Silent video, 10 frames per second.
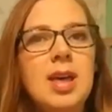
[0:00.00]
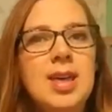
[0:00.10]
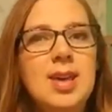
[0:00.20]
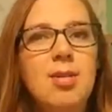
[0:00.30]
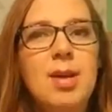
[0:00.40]

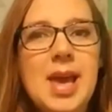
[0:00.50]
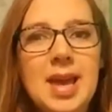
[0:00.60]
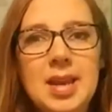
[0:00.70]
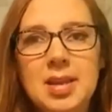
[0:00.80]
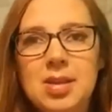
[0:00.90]
He
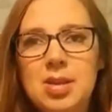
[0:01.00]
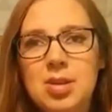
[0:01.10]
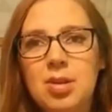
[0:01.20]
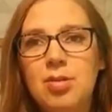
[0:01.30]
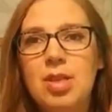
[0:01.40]
created,
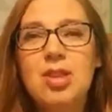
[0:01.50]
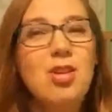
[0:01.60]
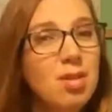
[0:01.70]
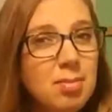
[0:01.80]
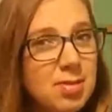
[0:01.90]
the
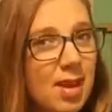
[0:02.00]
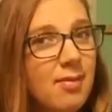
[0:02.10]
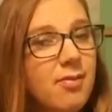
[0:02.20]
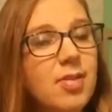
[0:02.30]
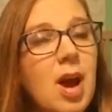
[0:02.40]
tulips
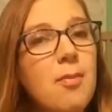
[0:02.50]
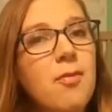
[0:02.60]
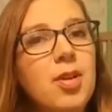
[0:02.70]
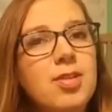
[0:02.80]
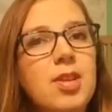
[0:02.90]
that
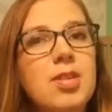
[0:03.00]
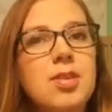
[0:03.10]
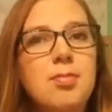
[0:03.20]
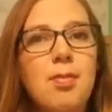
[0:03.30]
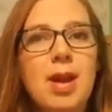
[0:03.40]
come first in
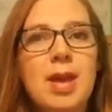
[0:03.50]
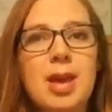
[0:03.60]
the spring.